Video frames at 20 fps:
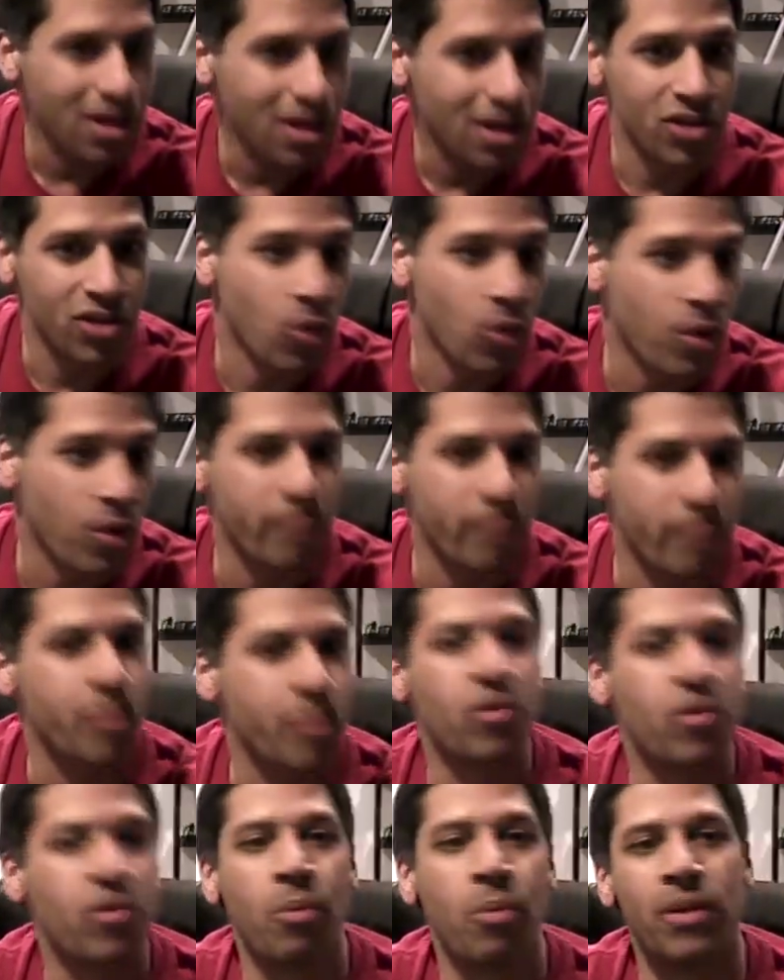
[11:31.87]
a door that
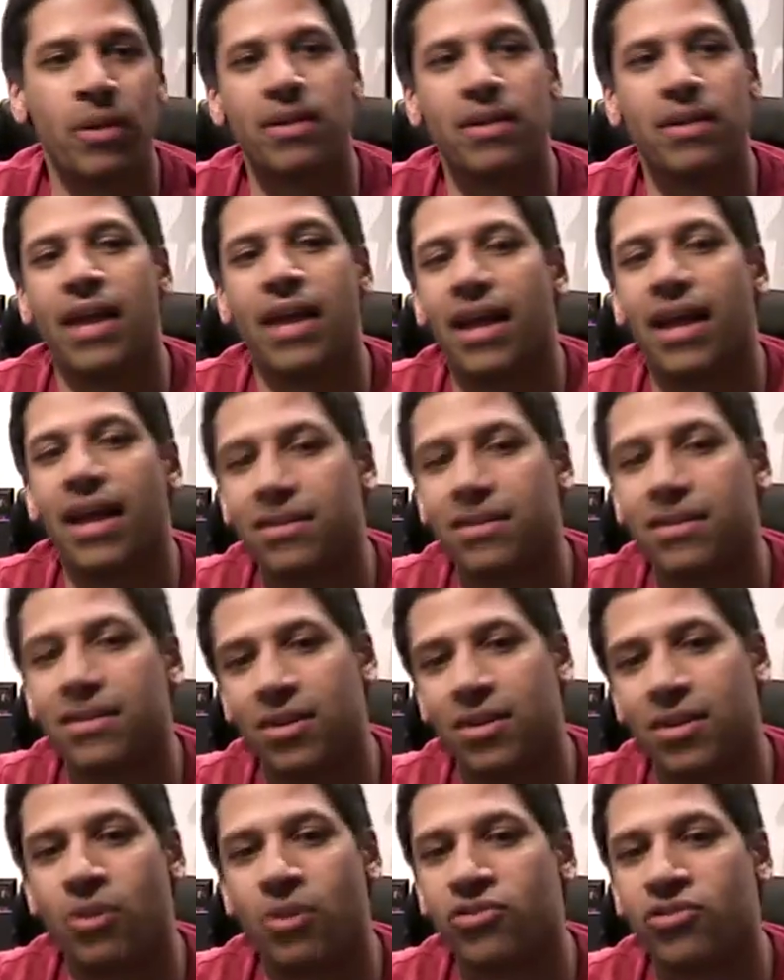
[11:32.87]
flips open and,
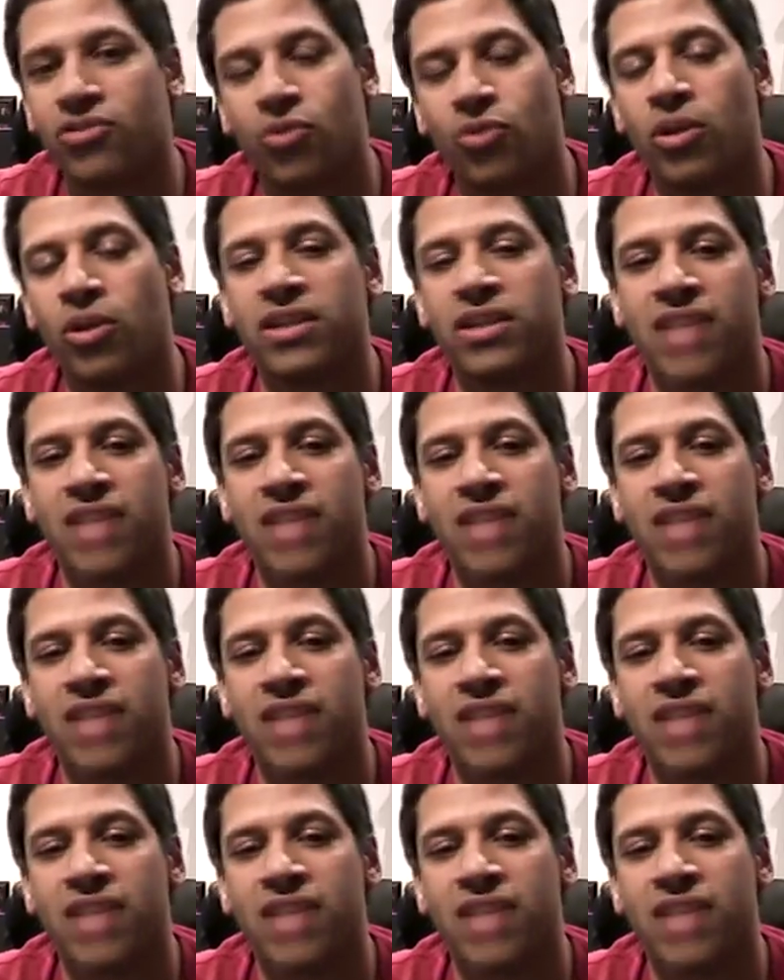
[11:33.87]
a scrolling